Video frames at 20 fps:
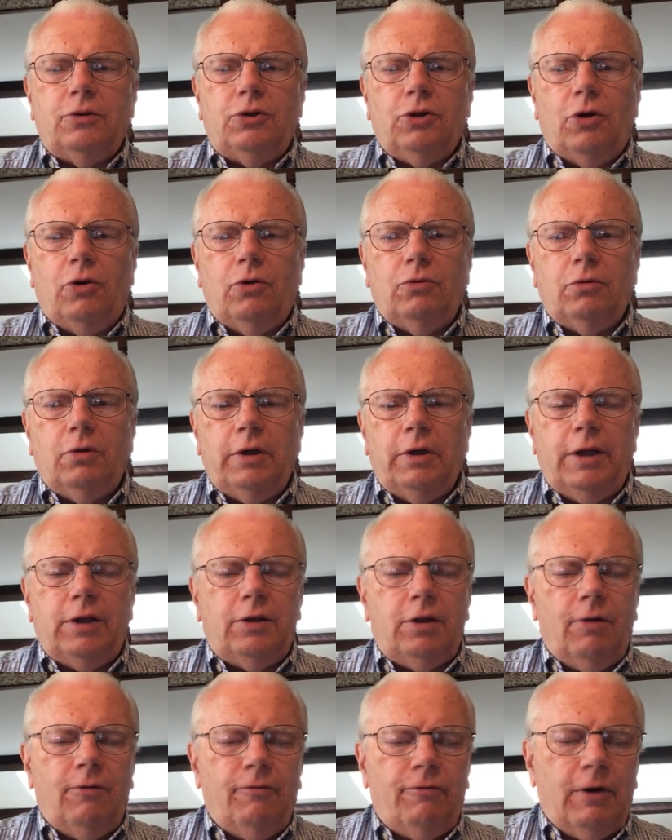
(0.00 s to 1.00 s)
Don't let
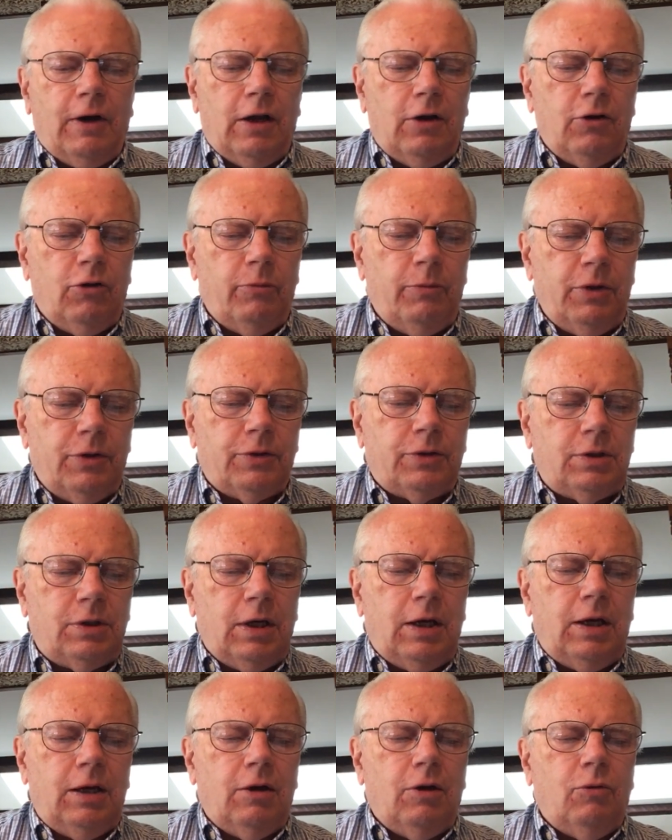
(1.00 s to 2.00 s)
them follow myths.
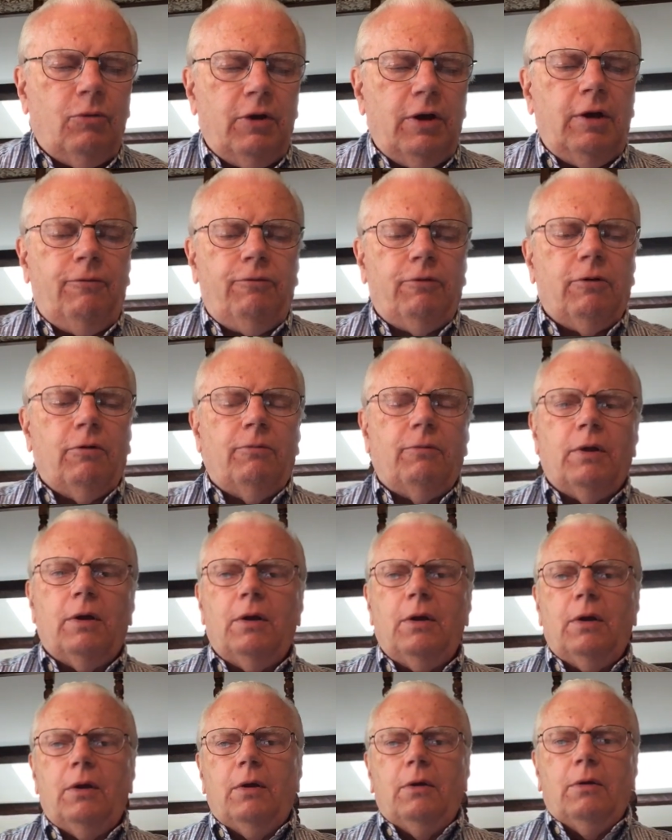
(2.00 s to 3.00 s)
Stay away from
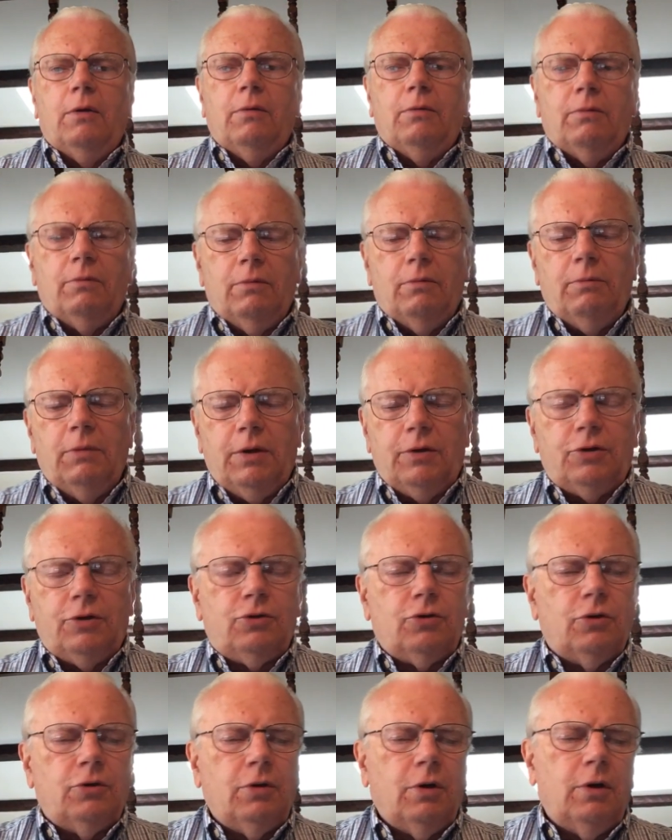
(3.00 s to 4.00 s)
myths
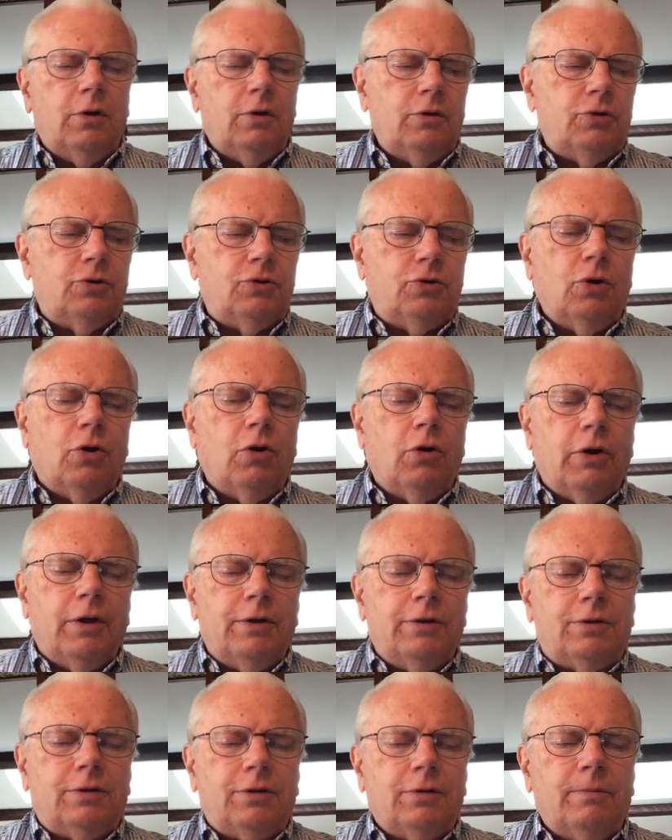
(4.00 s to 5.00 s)
or
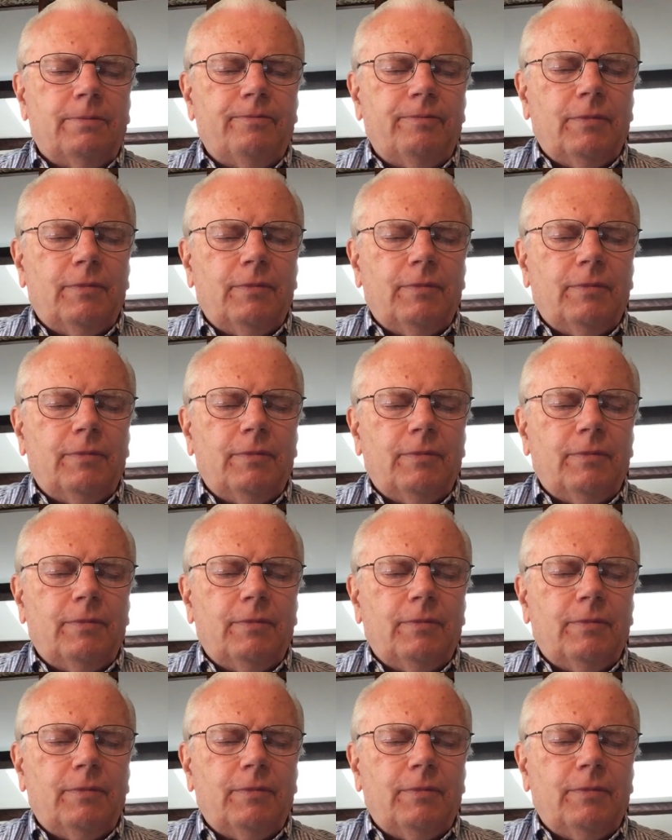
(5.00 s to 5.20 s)
stories